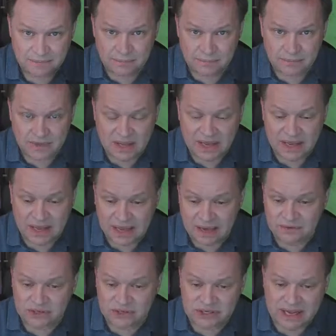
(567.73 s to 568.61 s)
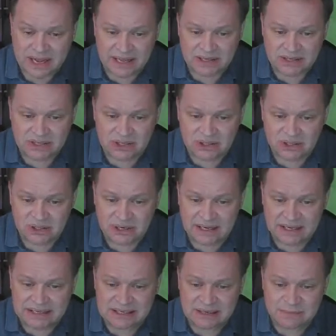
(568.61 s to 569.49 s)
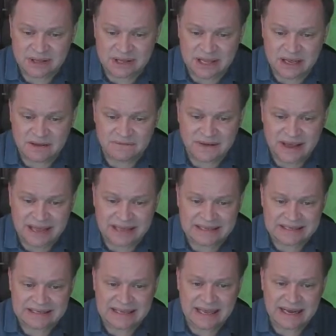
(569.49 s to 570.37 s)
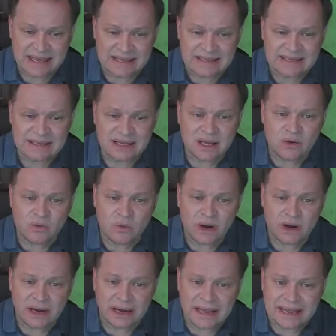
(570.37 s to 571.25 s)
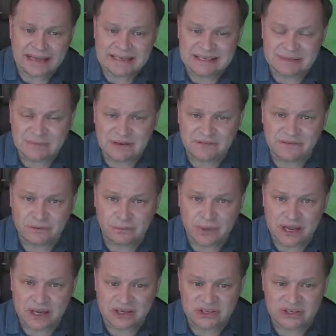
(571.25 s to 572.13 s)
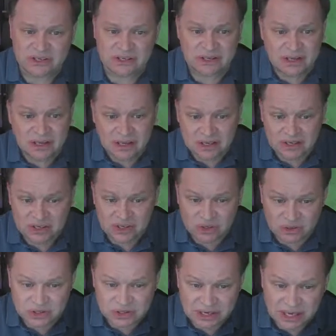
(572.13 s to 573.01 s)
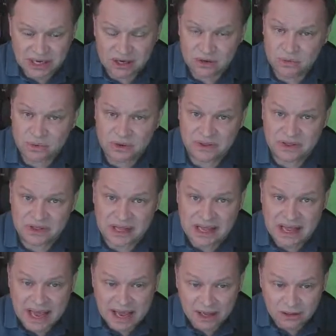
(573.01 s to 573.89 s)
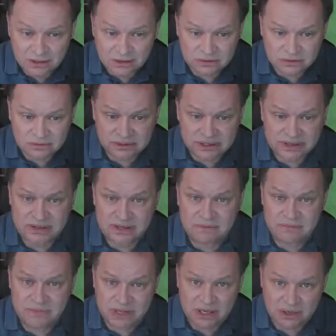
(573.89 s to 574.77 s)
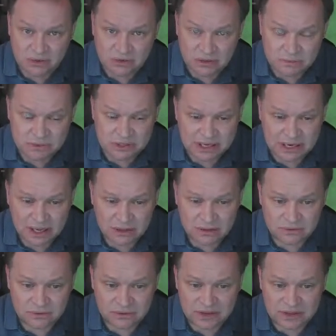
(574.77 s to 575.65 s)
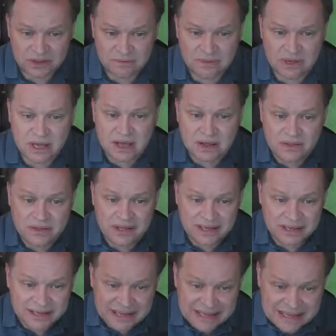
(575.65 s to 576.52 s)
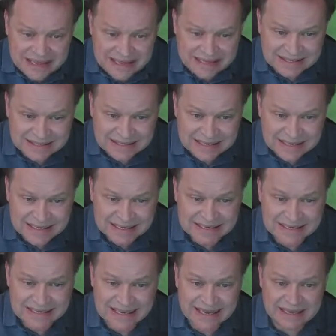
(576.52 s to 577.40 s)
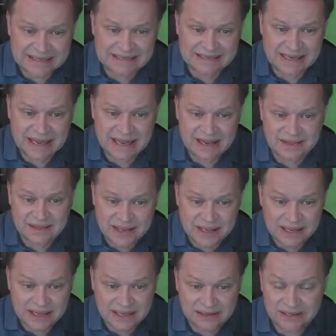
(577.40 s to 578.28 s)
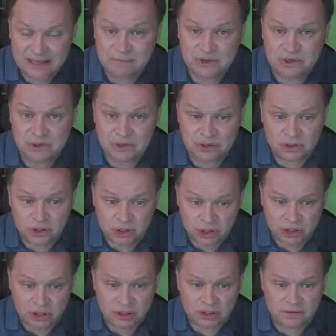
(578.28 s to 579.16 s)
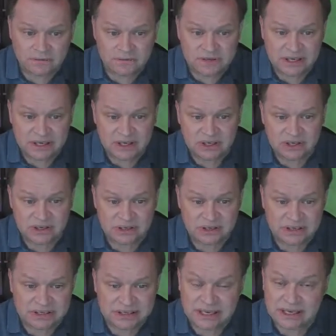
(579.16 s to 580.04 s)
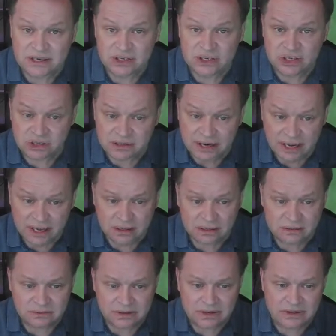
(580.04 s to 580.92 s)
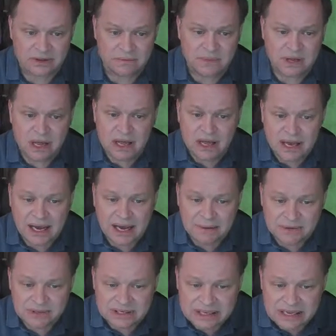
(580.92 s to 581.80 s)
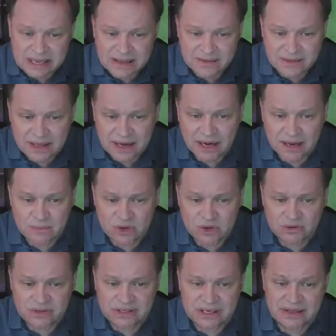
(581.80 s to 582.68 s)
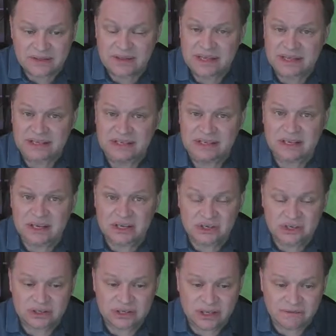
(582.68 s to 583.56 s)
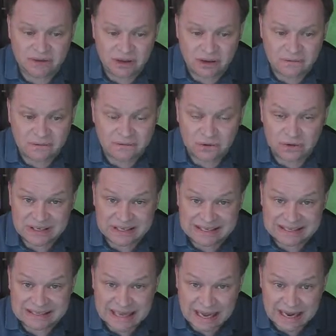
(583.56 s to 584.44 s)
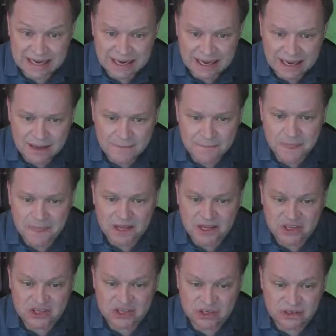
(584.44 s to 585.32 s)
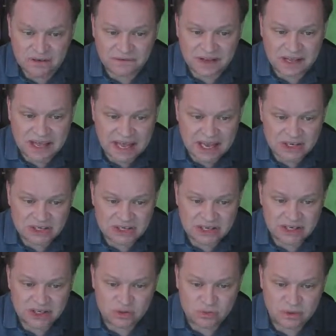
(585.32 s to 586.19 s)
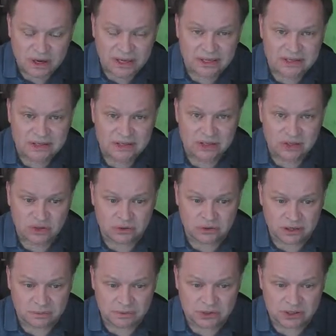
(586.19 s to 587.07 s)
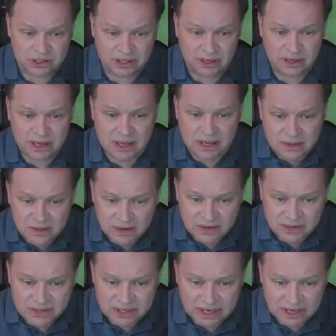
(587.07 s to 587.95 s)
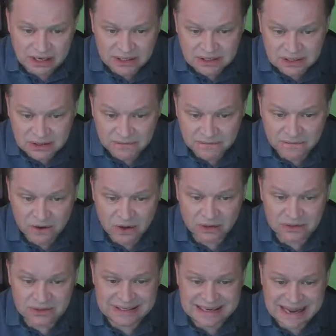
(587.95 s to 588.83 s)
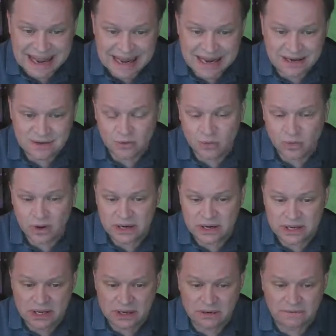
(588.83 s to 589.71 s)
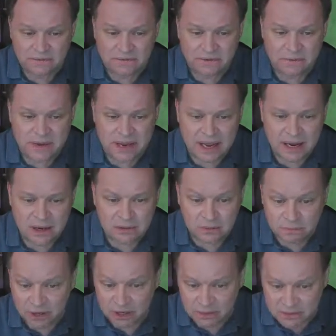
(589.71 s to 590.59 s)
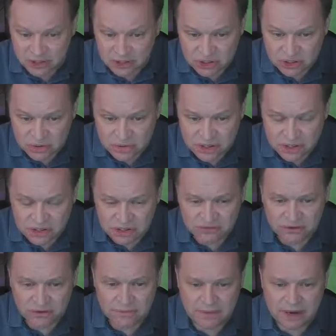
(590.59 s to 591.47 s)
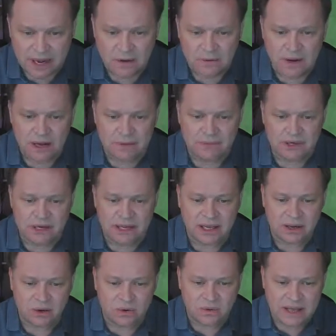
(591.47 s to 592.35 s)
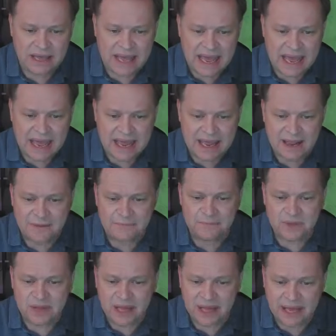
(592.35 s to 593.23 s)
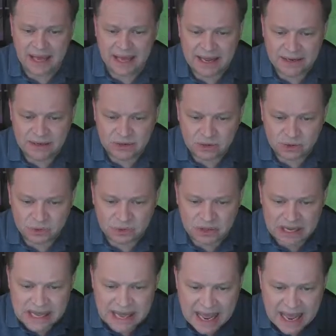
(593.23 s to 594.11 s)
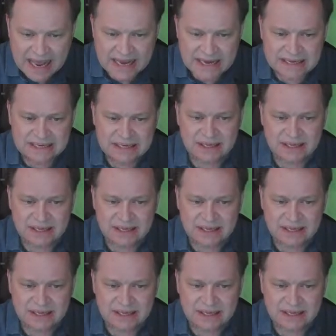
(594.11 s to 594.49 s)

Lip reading: I have a chance to look at some of the advanced settings where I get some information associated with the algorithm, the encryption algorithm, the ECDSA, the elliptical curve digital signature algorithm. I'm seeing that I'm using this certificate for signing, certification, as well as encryption. There's a default date 1 year from now, or pardon me, 2 years from now. I'm going to hit OK and create.